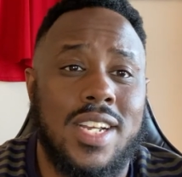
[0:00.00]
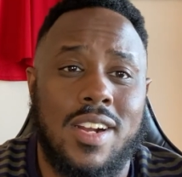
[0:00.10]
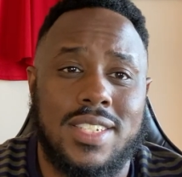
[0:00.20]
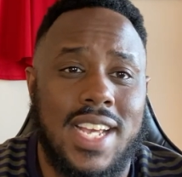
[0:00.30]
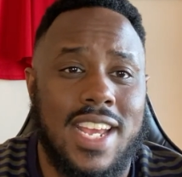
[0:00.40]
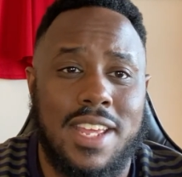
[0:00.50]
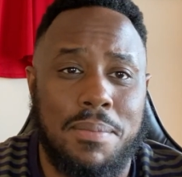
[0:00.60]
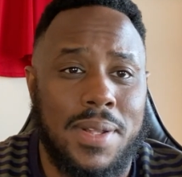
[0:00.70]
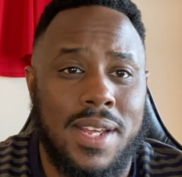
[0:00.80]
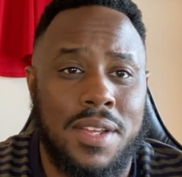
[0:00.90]
our attacking
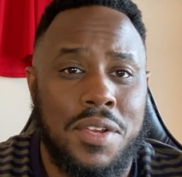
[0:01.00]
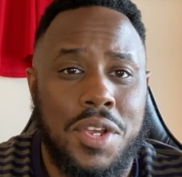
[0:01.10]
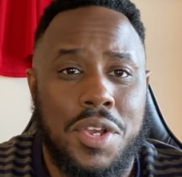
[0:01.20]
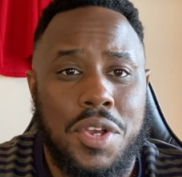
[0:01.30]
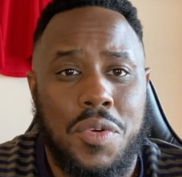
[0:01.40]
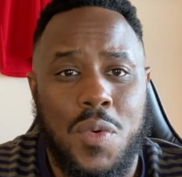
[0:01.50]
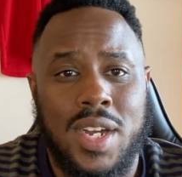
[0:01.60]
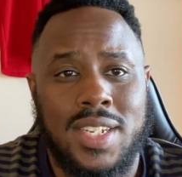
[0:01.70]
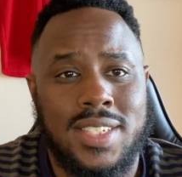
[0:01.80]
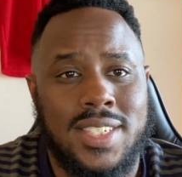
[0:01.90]
play
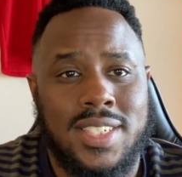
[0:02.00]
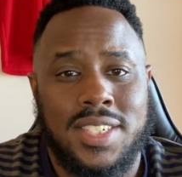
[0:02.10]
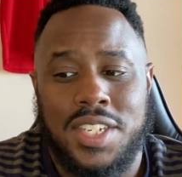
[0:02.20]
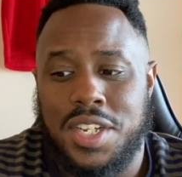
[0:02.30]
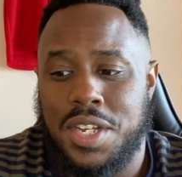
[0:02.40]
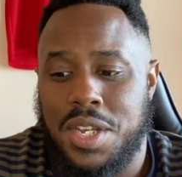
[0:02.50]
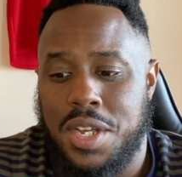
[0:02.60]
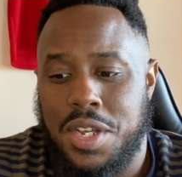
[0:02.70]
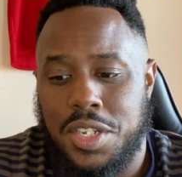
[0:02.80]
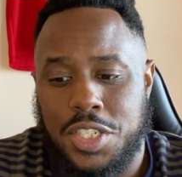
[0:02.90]
was
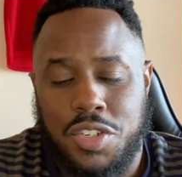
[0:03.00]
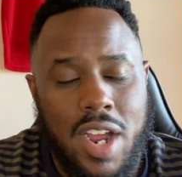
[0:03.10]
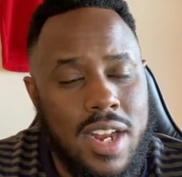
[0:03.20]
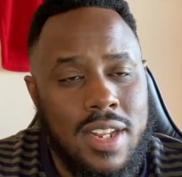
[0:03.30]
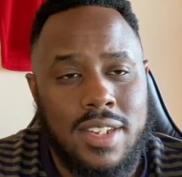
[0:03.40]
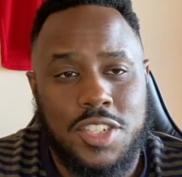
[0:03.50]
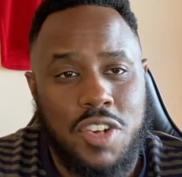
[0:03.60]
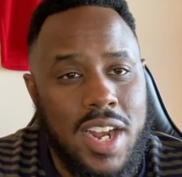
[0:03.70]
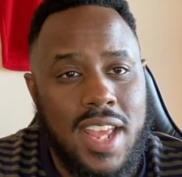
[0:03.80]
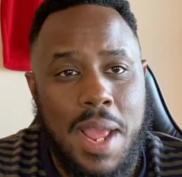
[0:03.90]
try
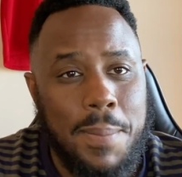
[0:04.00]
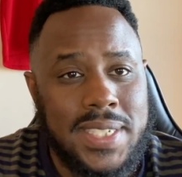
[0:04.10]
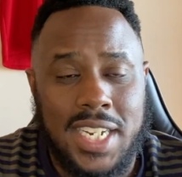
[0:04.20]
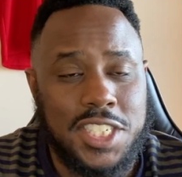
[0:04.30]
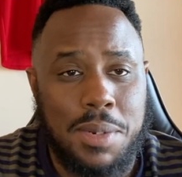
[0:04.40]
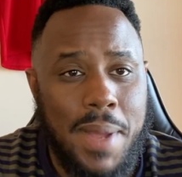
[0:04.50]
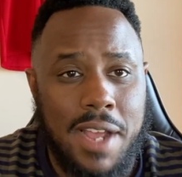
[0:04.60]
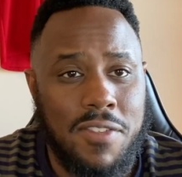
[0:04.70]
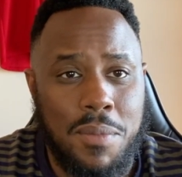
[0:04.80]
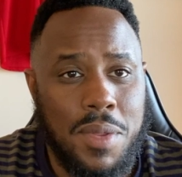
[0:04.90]
to gain possession
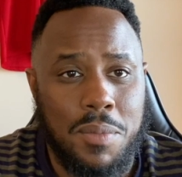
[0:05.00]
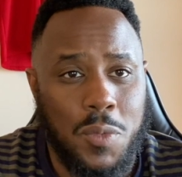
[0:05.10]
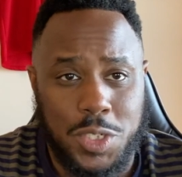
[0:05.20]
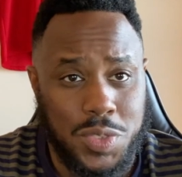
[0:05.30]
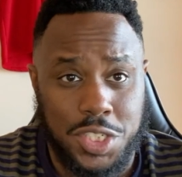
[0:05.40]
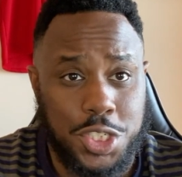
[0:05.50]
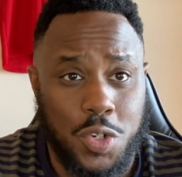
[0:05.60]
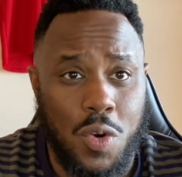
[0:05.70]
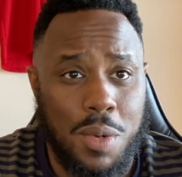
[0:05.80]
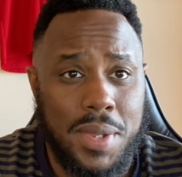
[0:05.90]
back from them, which was a
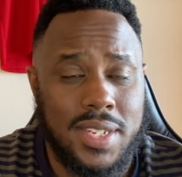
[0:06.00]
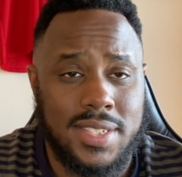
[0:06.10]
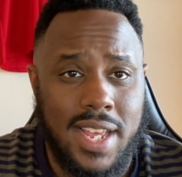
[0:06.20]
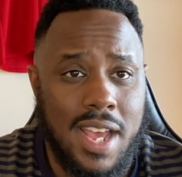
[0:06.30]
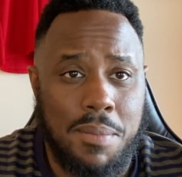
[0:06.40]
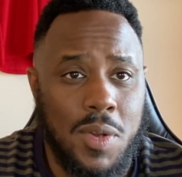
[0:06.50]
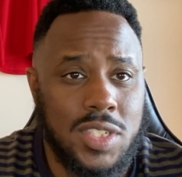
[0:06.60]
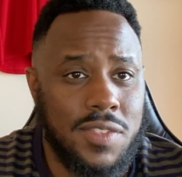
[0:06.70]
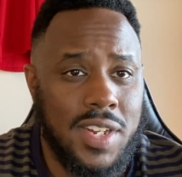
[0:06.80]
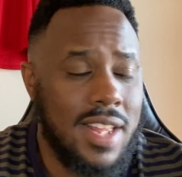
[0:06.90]
chore because they had
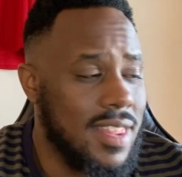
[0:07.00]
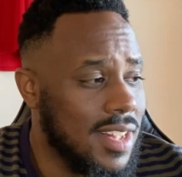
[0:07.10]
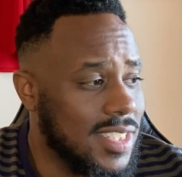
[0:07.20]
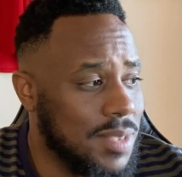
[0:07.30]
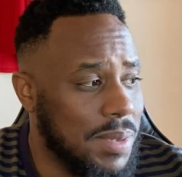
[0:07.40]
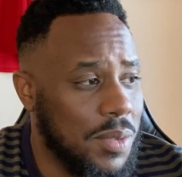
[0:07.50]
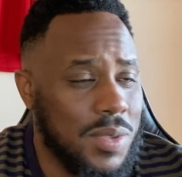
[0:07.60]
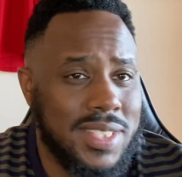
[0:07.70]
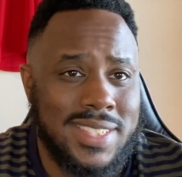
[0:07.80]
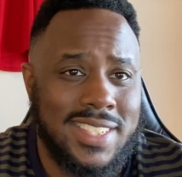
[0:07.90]
most of it. I think the split
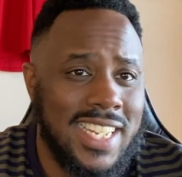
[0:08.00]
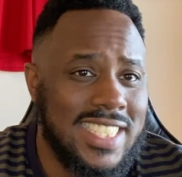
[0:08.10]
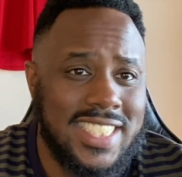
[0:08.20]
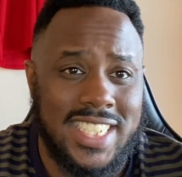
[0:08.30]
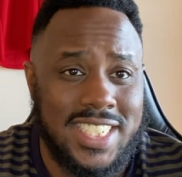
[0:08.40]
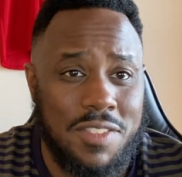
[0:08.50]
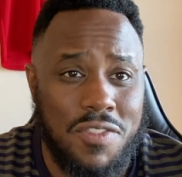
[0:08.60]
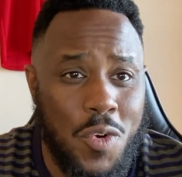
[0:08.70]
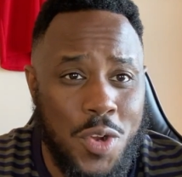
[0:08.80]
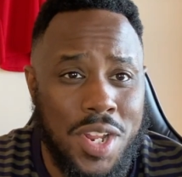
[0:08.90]
was like
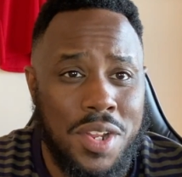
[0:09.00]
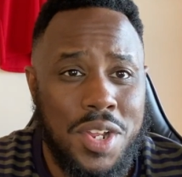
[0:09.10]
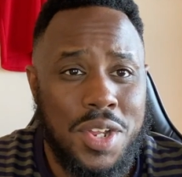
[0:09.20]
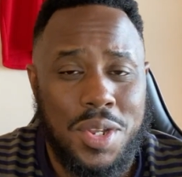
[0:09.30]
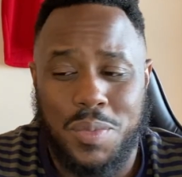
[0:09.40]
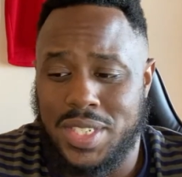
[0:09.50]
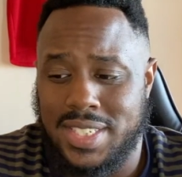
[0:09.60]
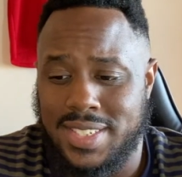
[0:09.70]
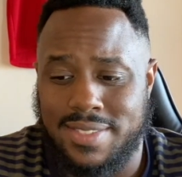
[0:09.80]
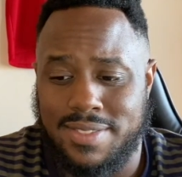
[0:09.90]
60-40, which
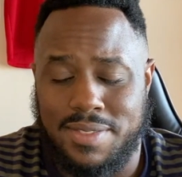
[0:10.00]
is